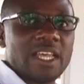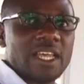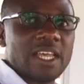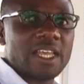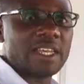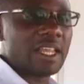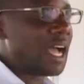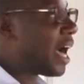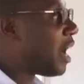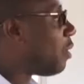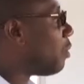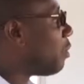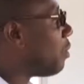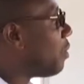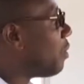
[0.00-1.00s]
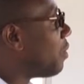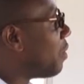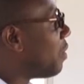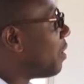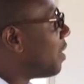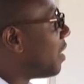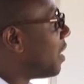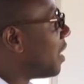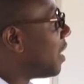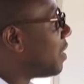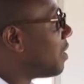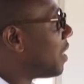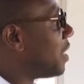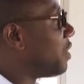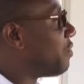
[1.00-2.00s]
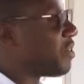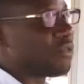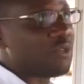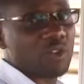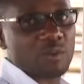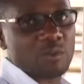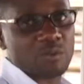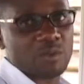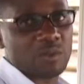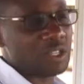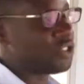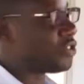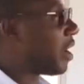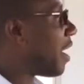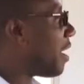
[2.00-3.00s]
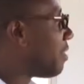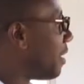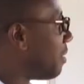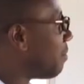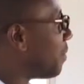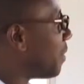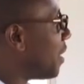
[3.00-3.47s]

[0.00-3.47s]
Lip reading: and how they differ from each other.